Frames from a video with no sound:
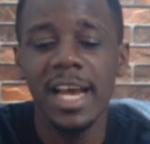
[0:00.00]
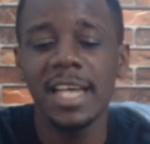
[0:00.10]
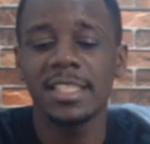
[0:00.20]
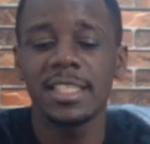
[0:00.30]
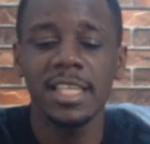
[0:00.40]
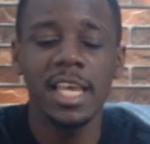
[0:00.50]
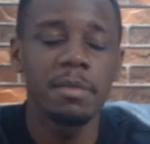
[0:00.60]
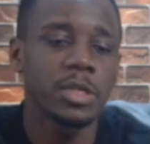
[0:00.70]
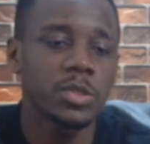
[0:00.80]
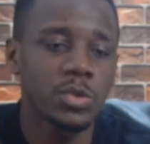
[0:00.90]
as he's
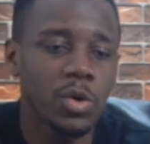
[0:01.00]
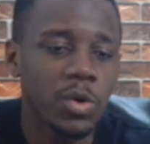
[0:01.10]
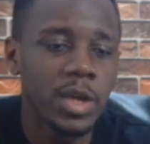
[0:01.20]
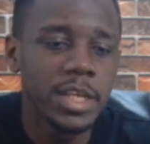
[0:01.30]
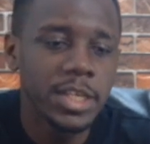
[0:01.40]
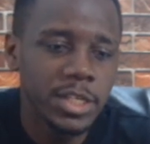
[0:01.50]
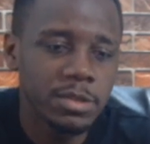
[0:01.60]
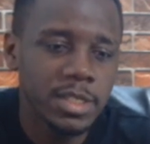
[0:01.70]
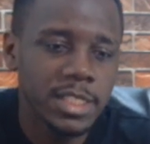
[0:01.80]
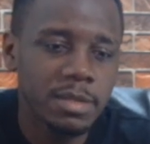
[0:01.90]
aiming to go into
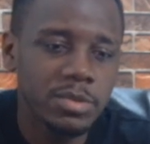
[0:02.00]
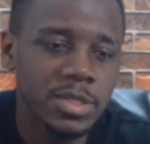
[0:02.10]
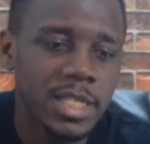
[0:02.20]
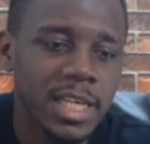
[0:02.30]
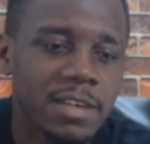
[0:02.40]
the Champions League.